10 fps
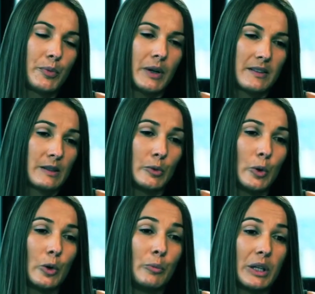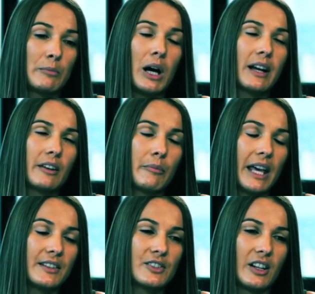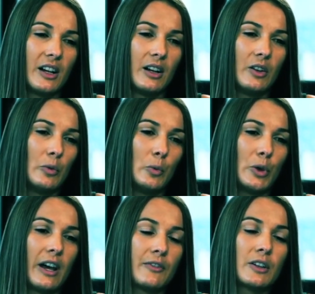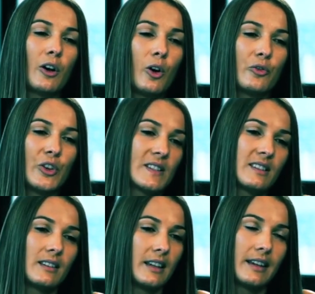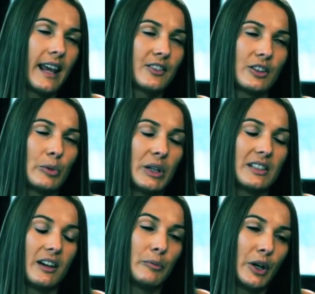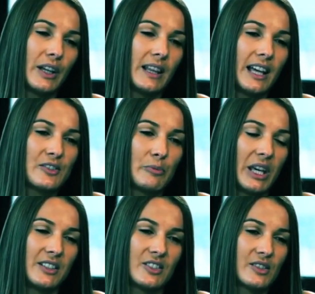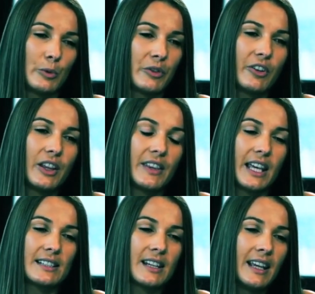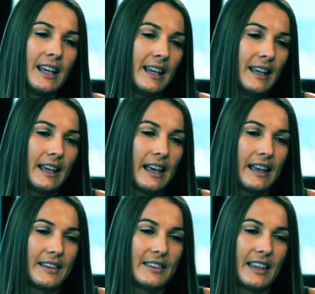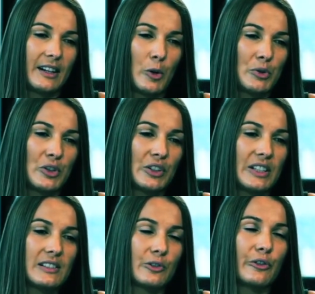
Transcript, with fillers: a small or mid-market manager would have to co-invest, it can actually be done by a larger manager. So we find that that opportunities are